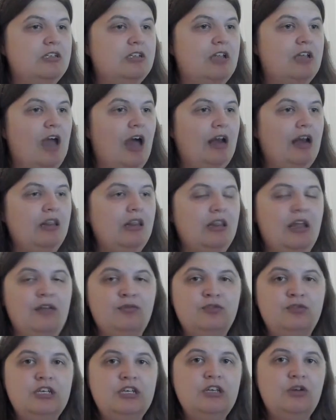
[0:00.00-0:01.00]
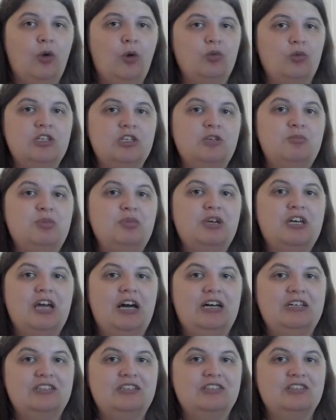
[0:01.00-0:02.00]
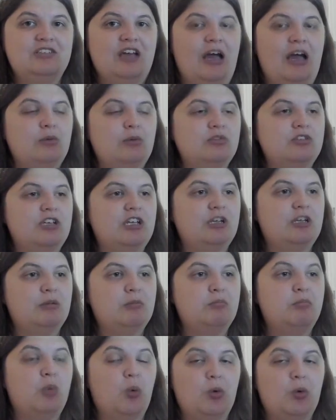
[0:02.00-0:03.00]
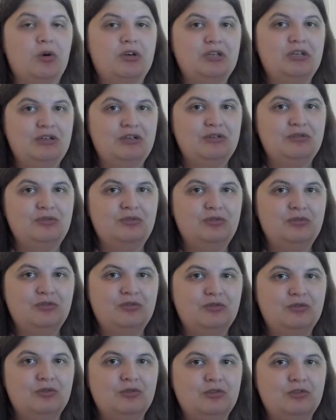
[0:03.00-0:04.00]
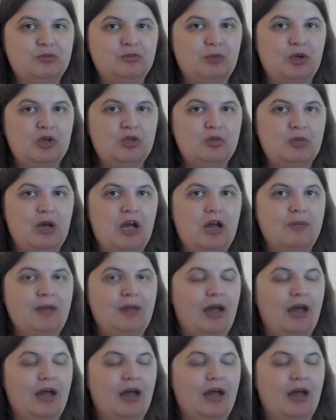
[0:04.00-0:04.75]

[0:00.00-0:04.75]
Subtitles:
kind of left it only because I was getting bored of SpongeBob.